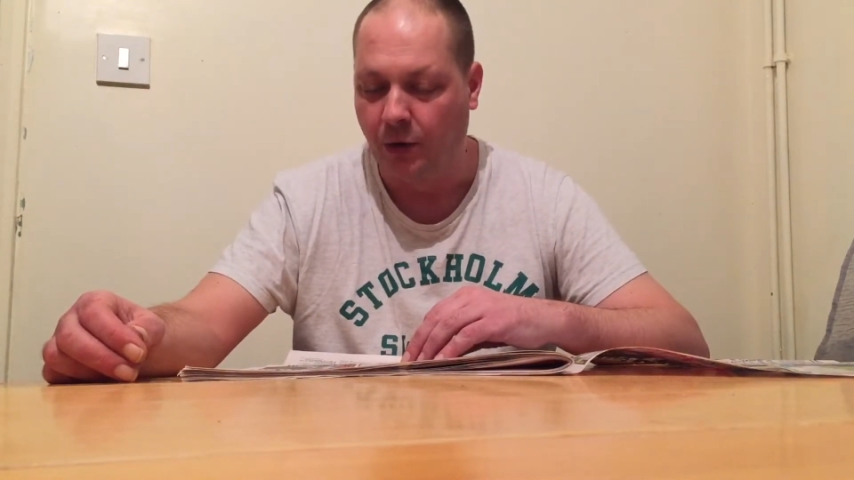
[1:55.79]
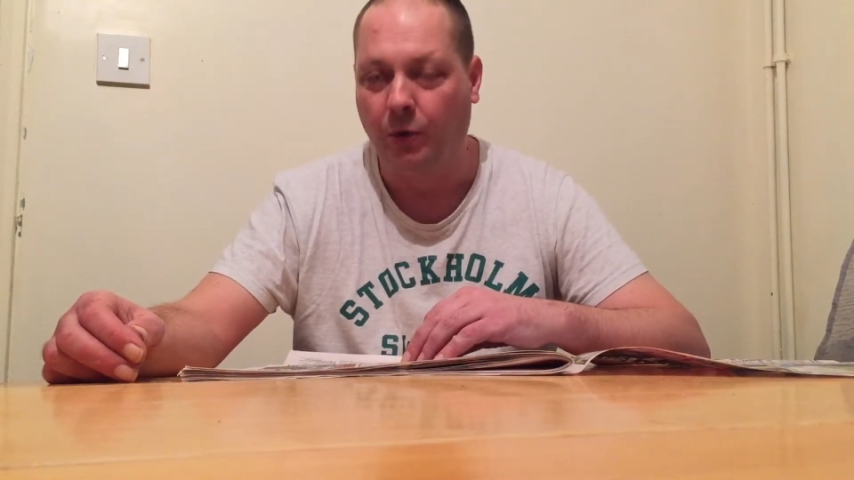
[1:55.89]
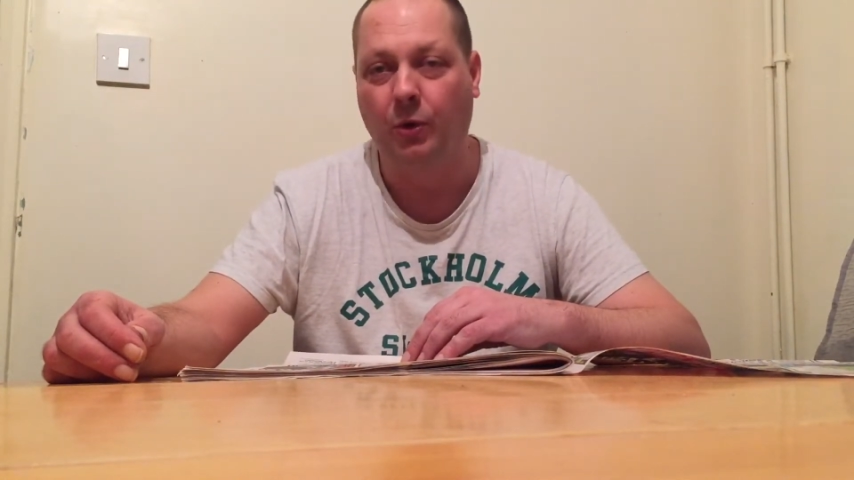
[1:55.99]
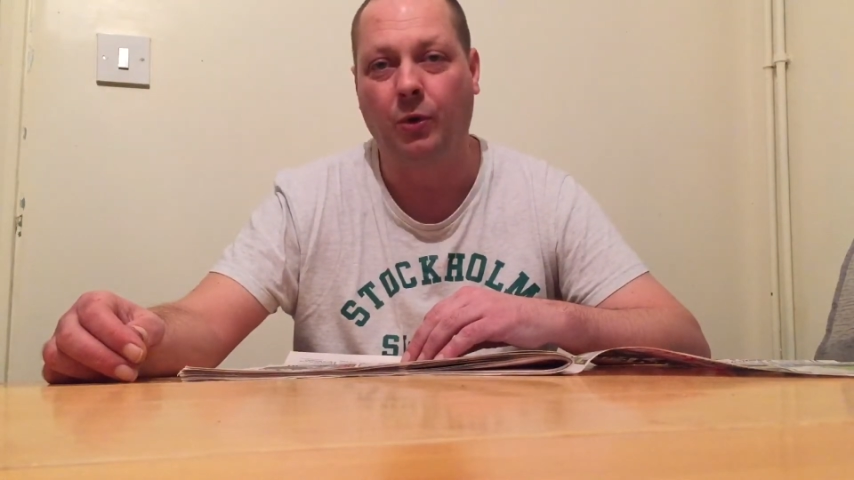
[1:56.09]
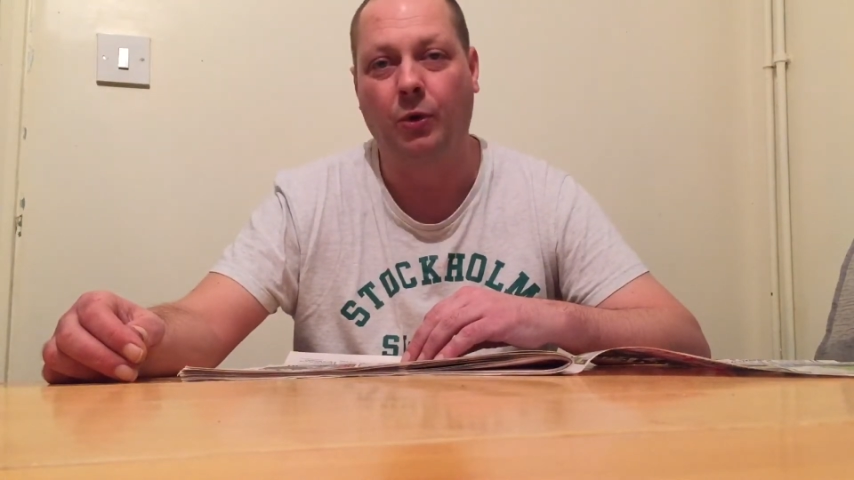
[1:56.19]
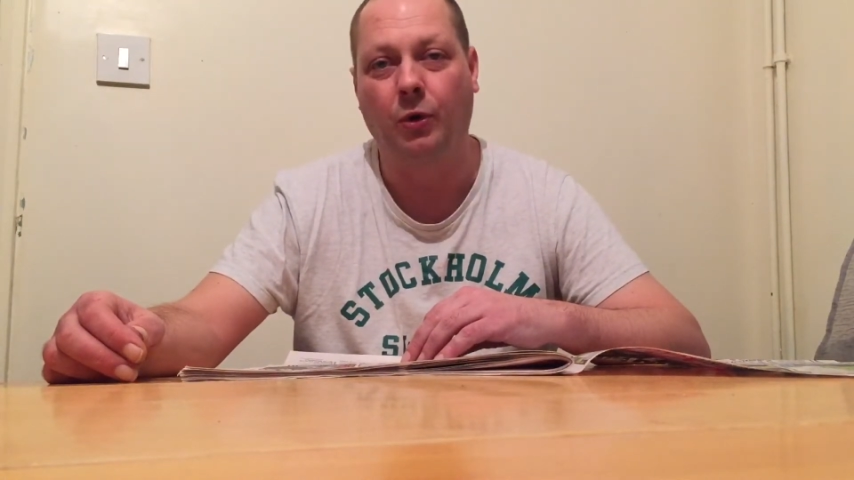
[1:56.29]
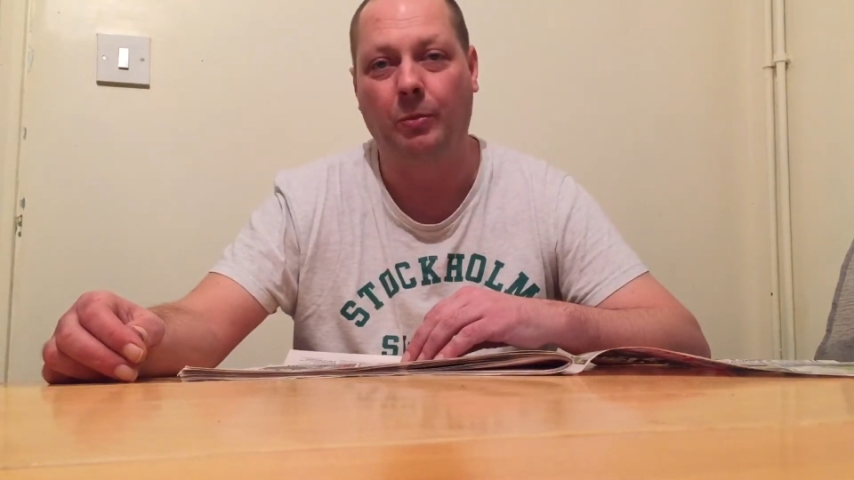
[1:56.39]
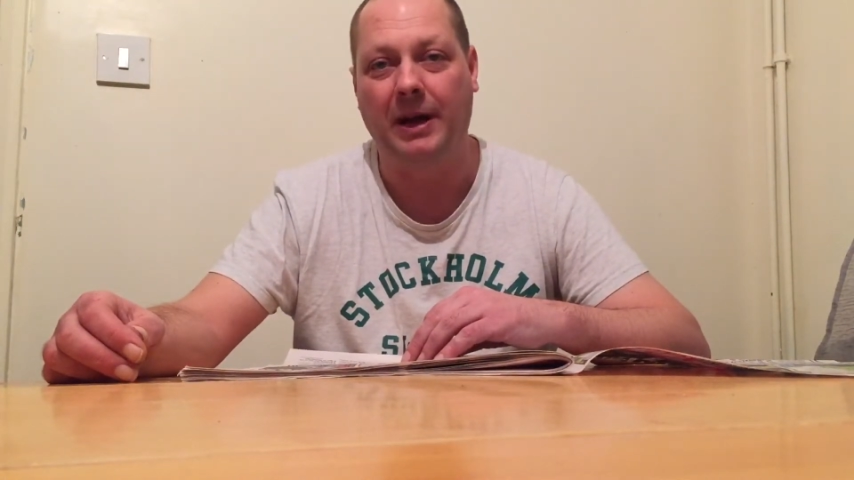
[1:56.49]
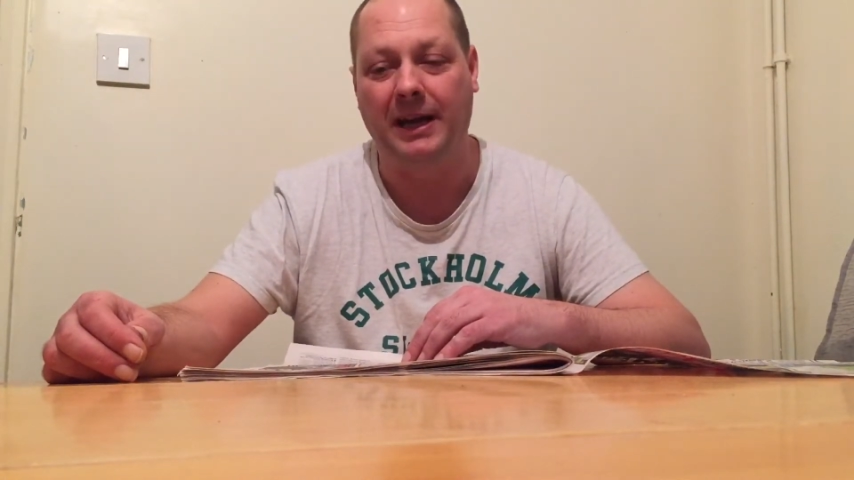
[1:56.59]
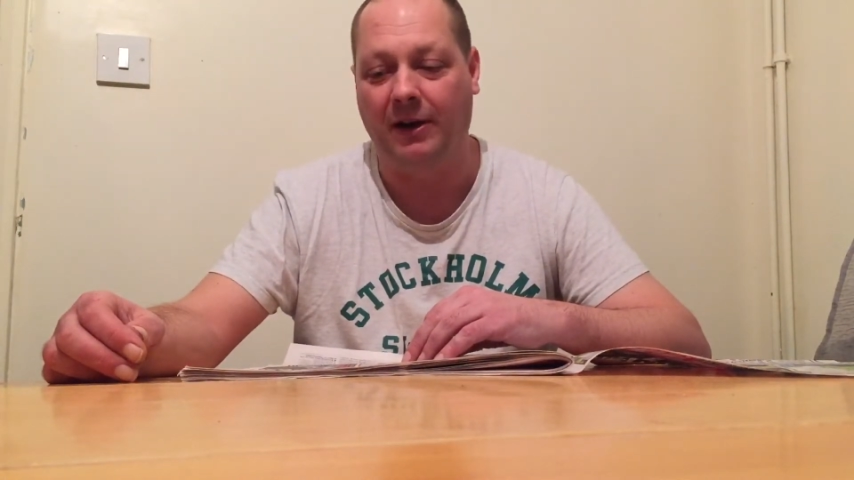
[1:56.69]
Oh,
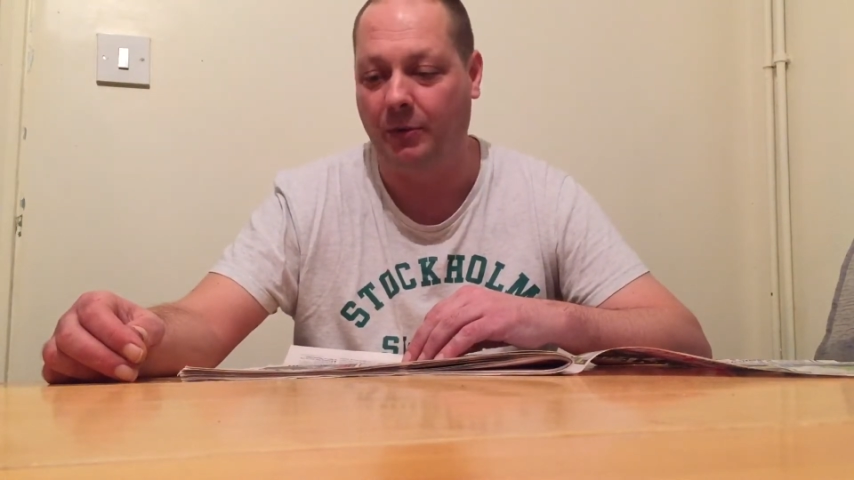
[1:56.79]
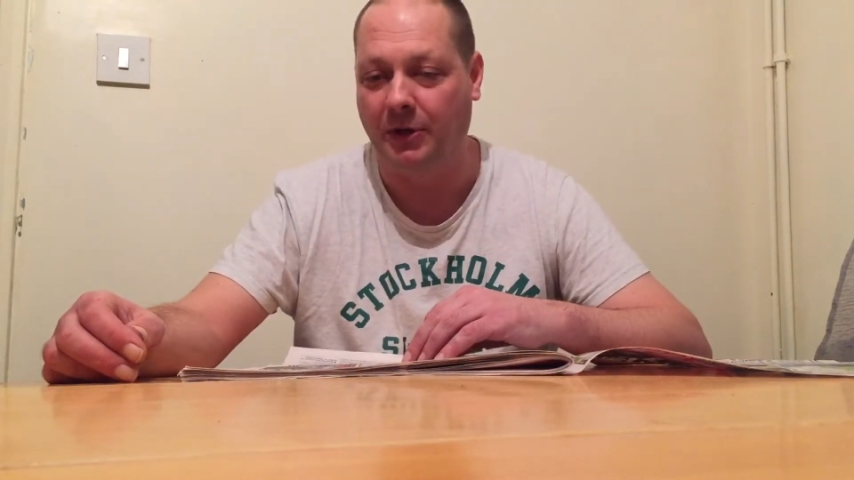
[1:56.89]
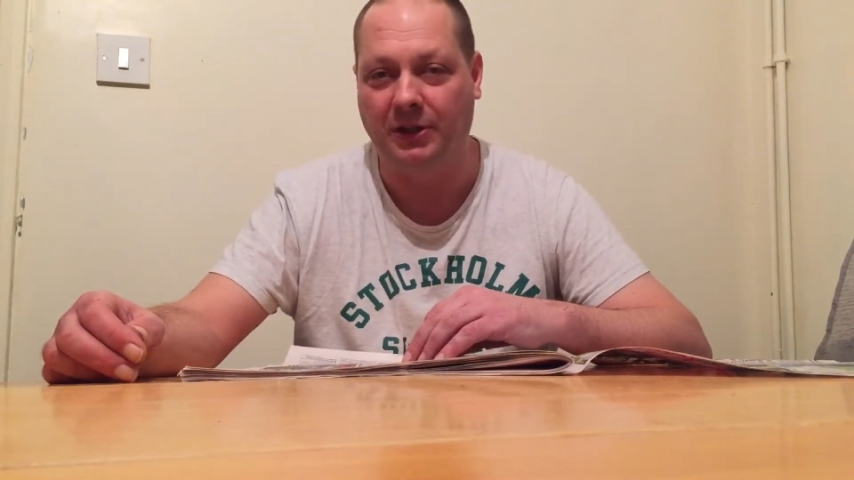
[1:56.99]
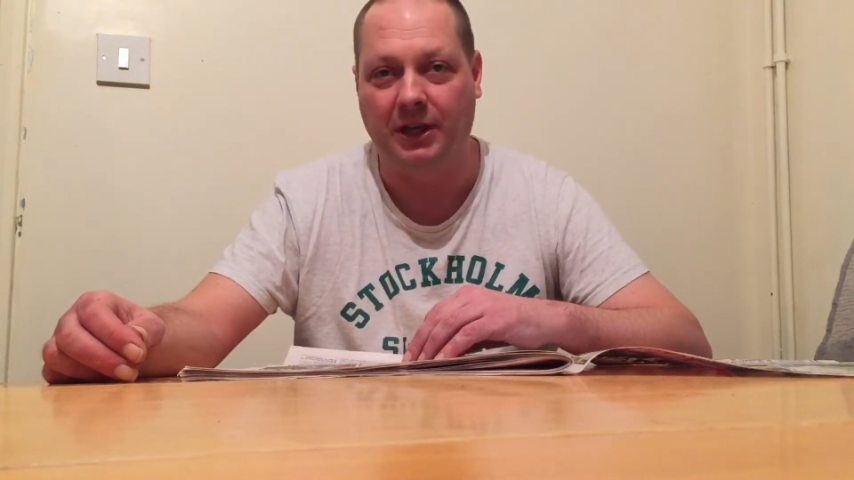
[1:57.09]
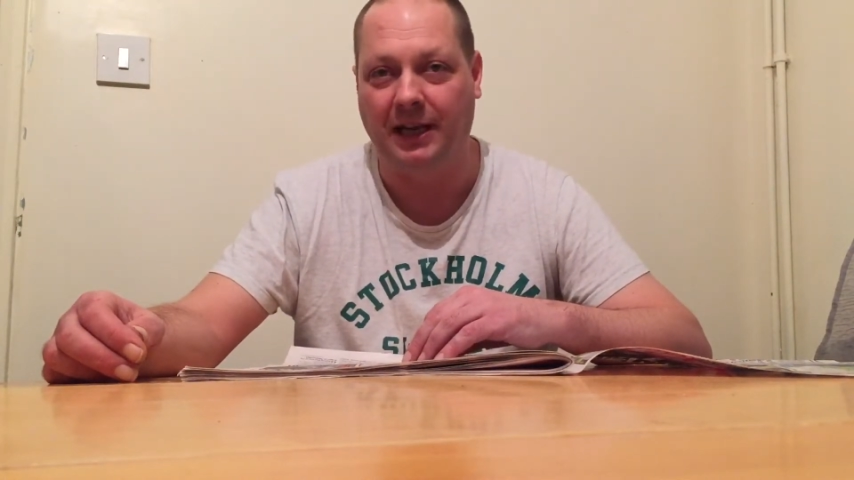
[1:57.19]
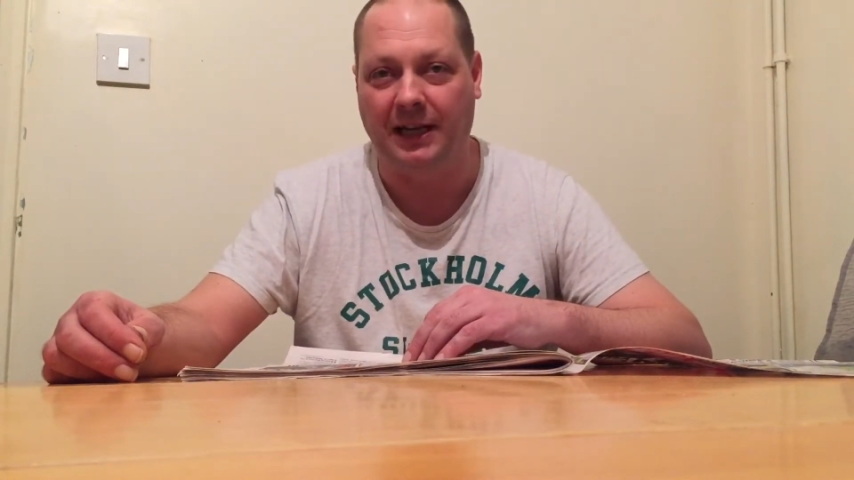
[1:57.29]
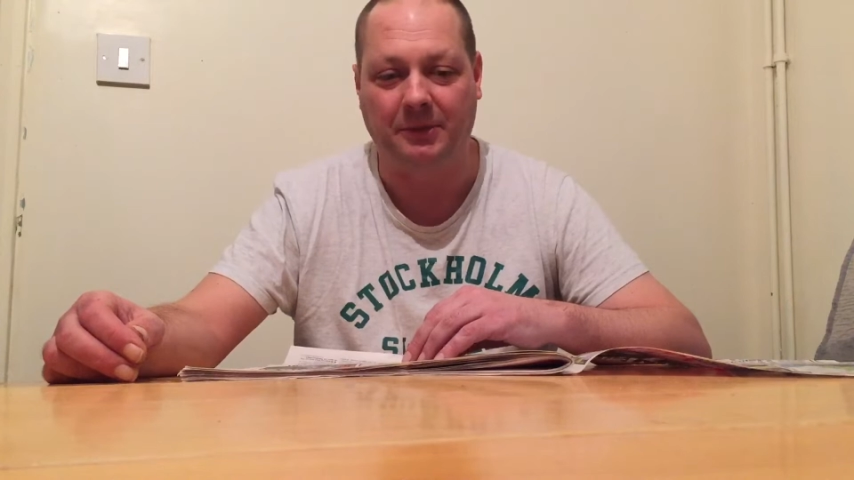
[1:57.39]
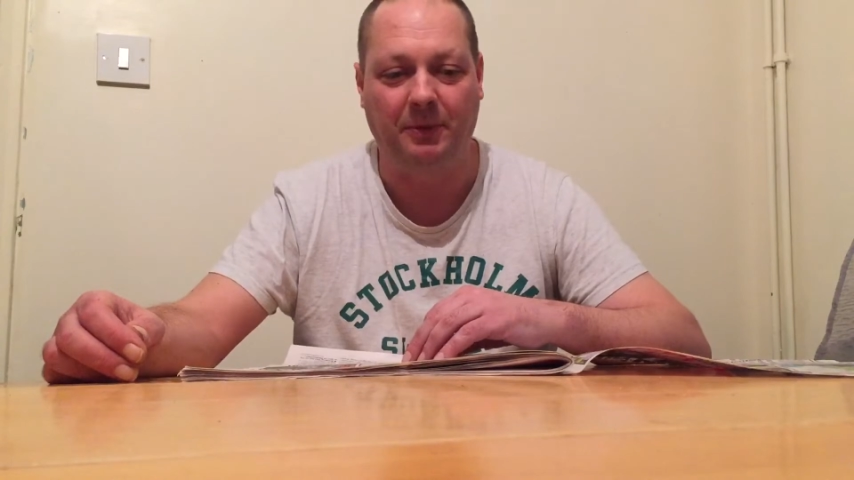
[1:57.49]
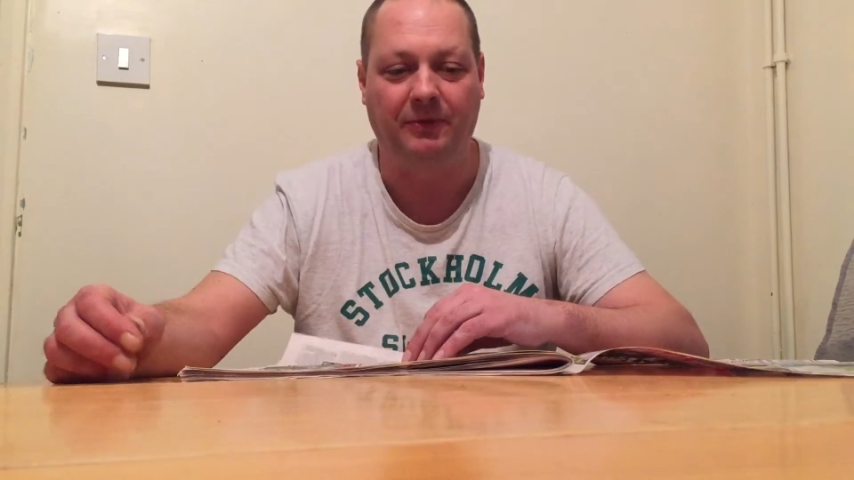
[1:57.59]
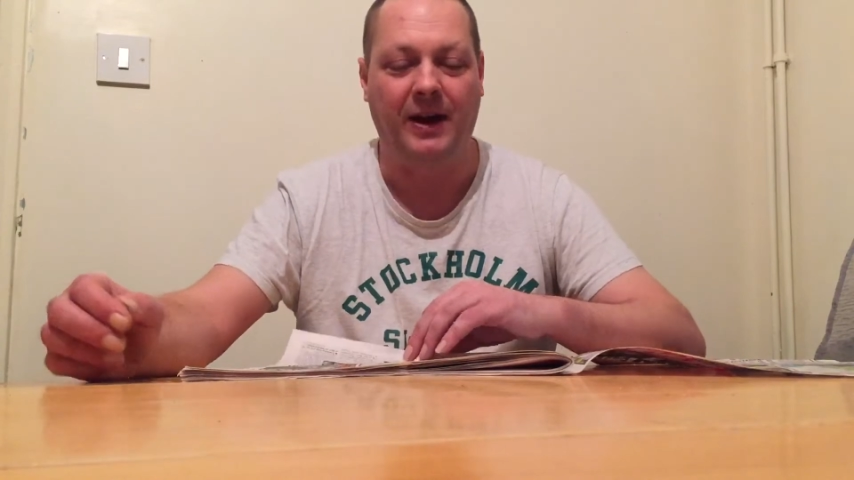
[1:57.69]
mate, I wouldn't have done that,
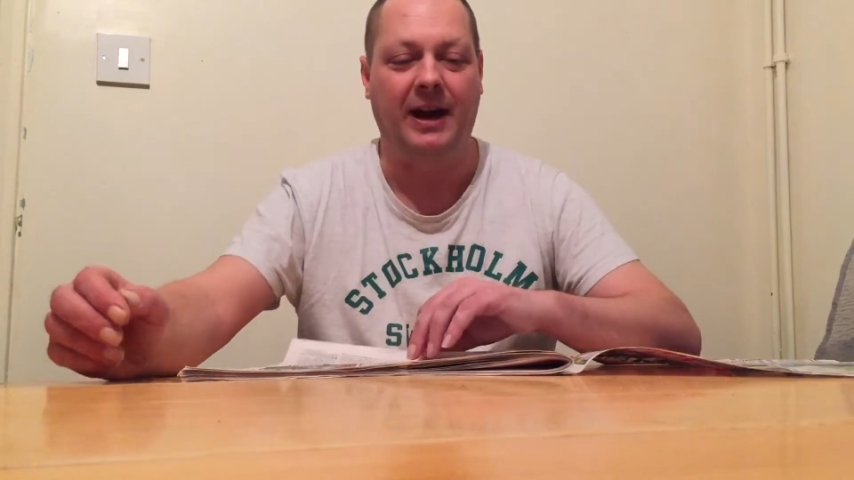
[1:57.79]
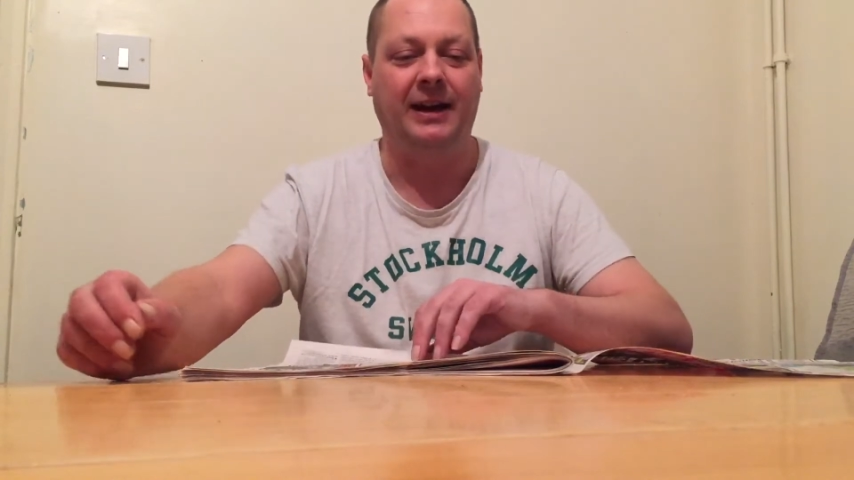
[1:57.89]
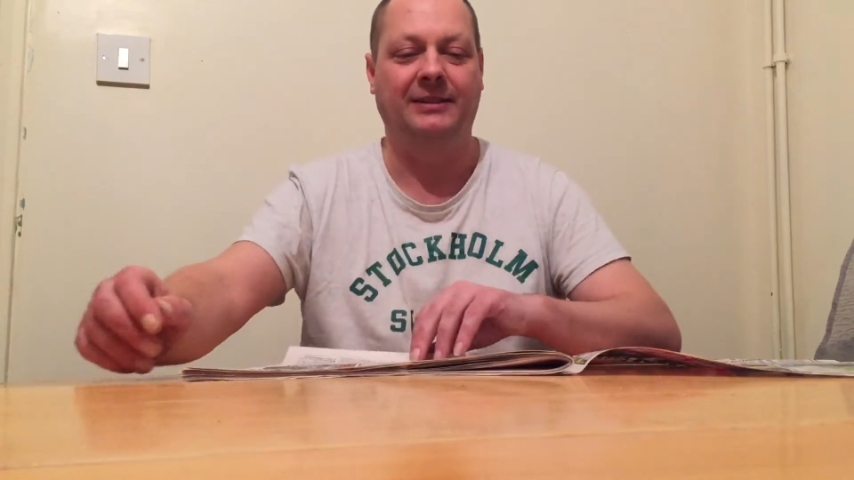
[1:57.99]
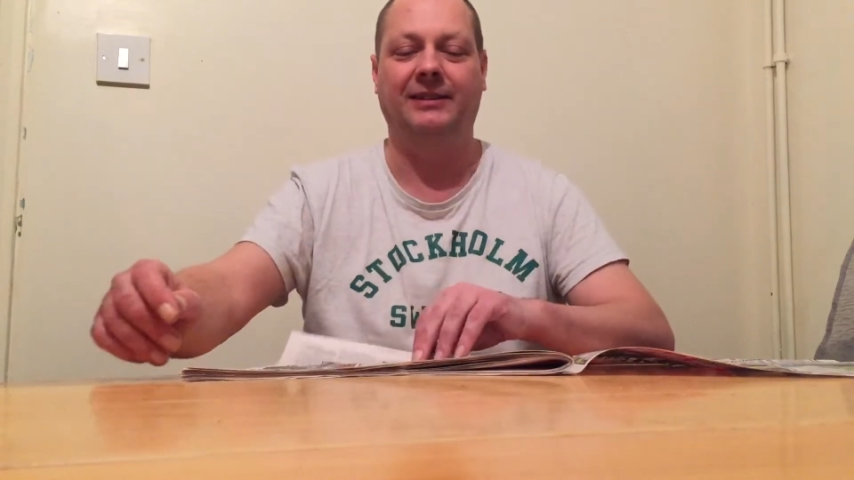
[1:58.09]
to be fair.